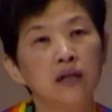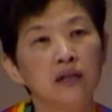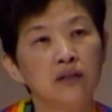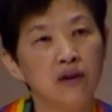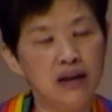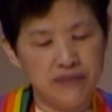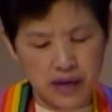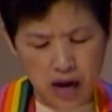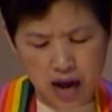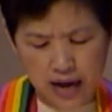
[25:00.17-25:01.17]
the living
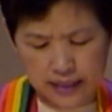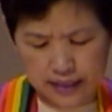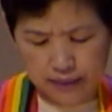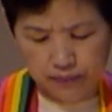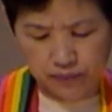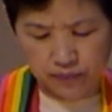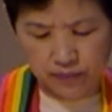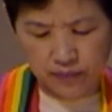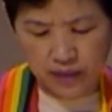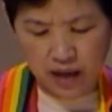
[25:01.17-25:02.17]
God.
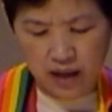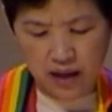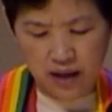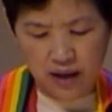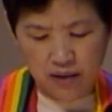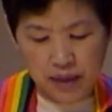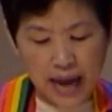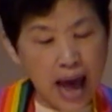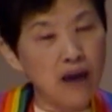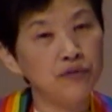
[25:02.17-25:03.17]
But
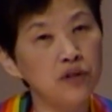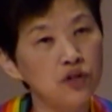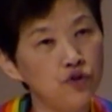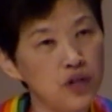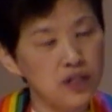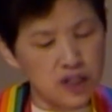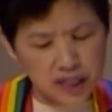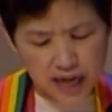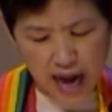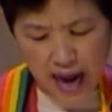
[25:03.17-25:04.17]
after Jesus'
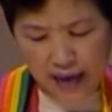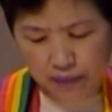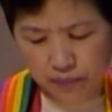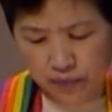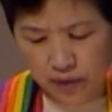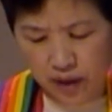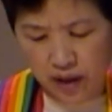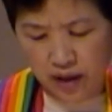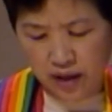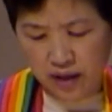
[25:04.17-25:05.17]
time,
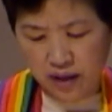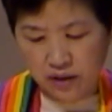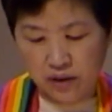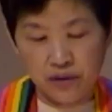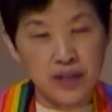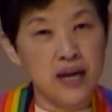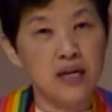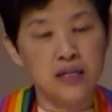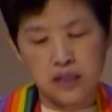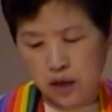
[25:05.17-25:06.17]

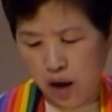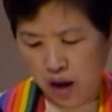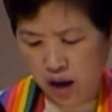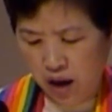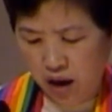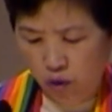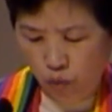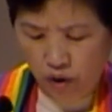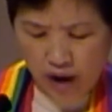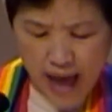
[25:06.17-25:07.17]
things
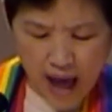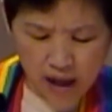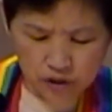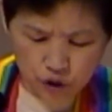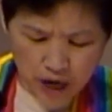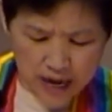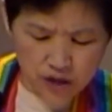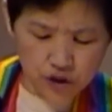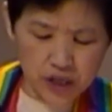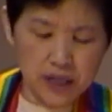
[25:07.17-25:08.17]
were
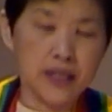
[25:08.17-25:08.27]
changed.